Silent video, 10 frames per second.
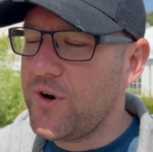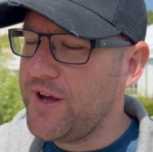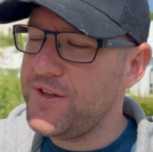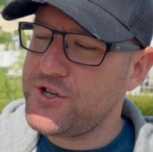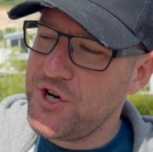Or
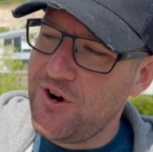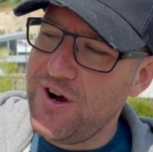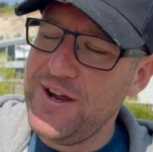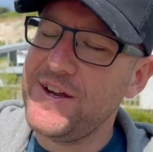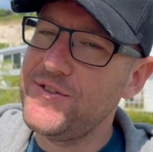get the
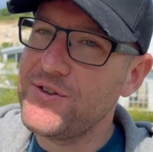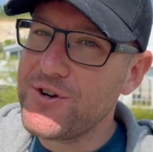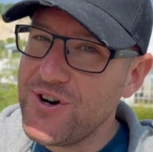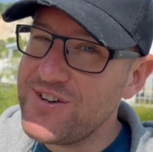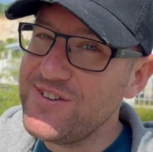chai, because the
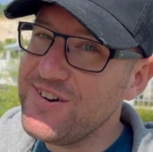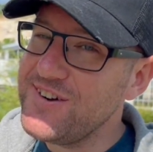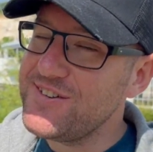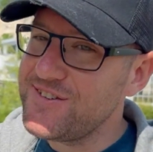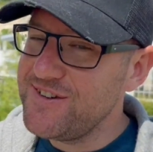chai is
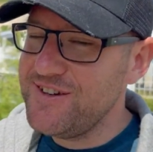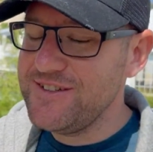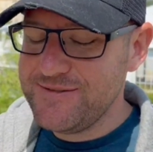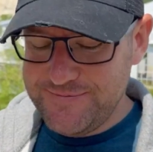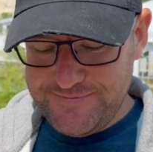nice. That one
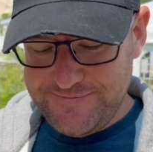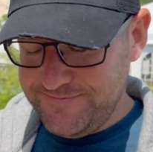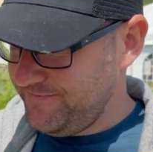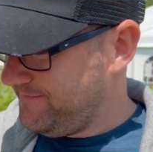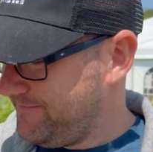tastes
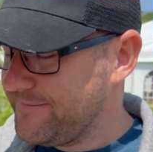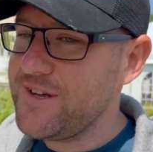lovely.